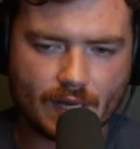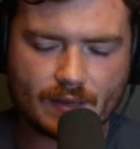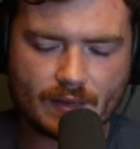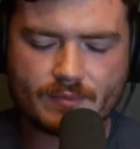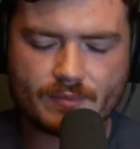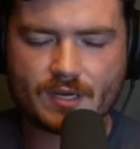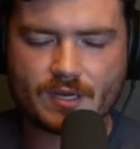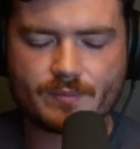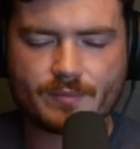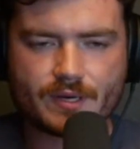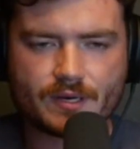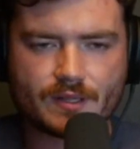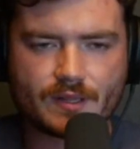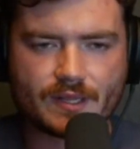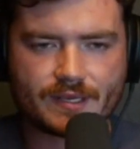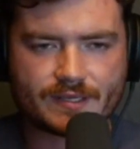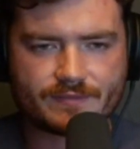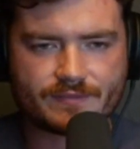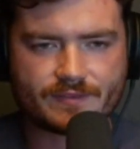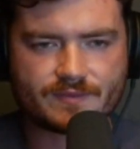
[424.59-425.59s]
I bought a pair of
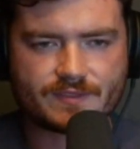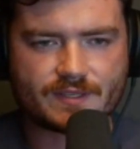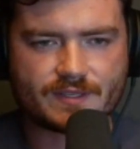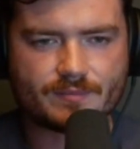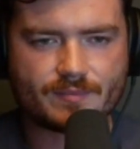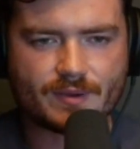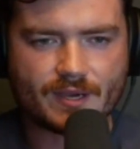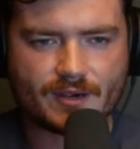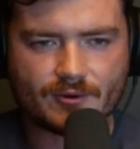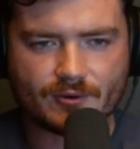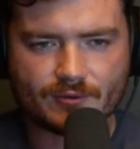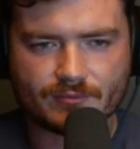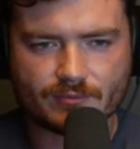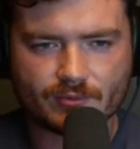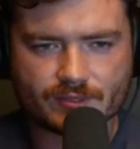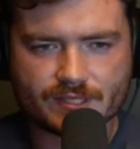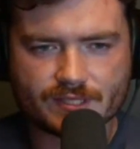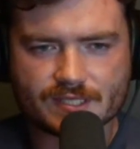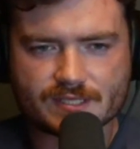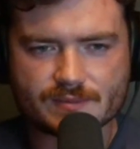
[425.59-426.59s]
like 15 power
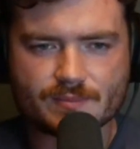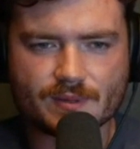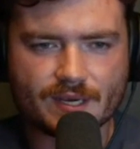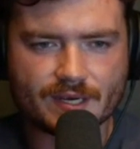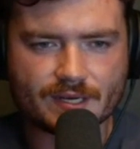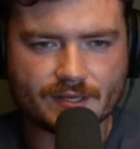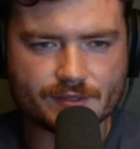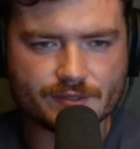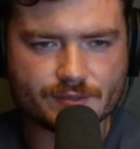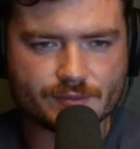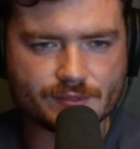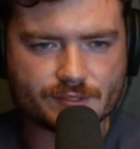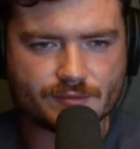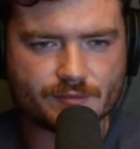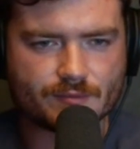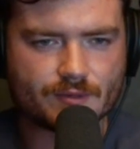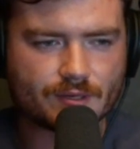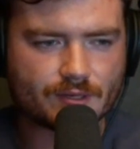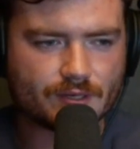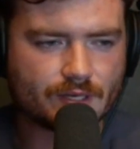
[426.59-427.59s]
Vortex binos, which
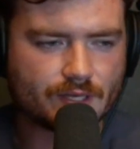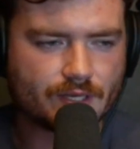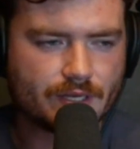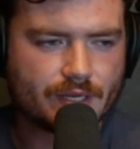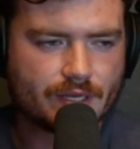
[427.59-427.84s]
were,